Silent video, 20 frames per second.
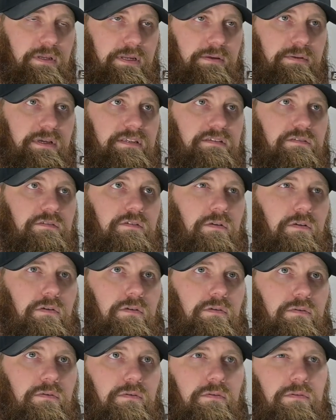anyways,
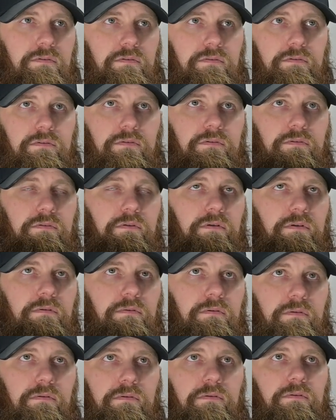so
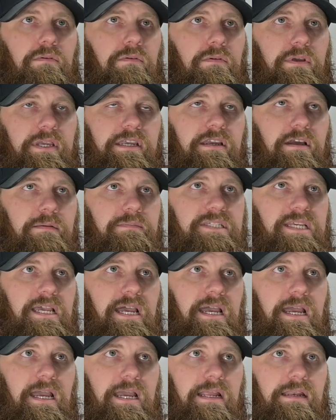it comes
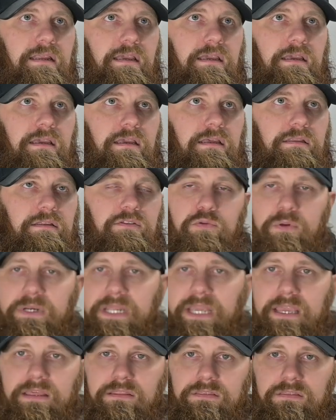on the
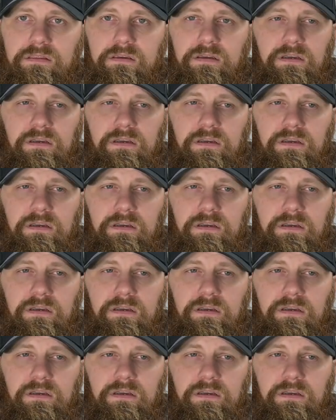28th.